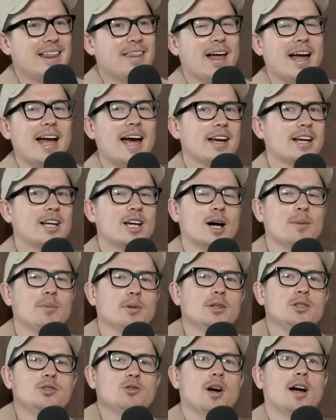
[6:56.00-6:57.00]
They had a
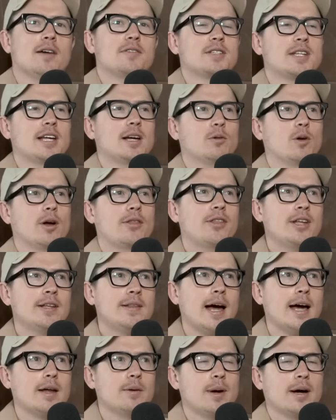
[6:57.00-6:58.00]
couple of drafts there where I think
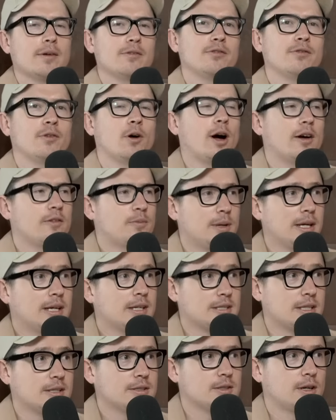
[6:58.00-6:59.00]
they had about five
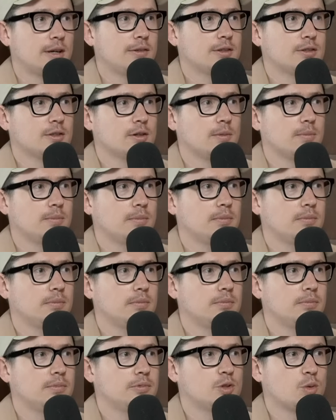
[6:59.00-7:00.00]
picks inside the top
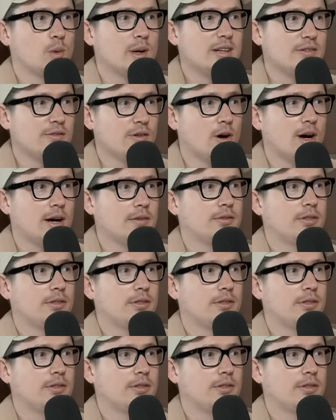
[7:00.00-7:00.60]
25,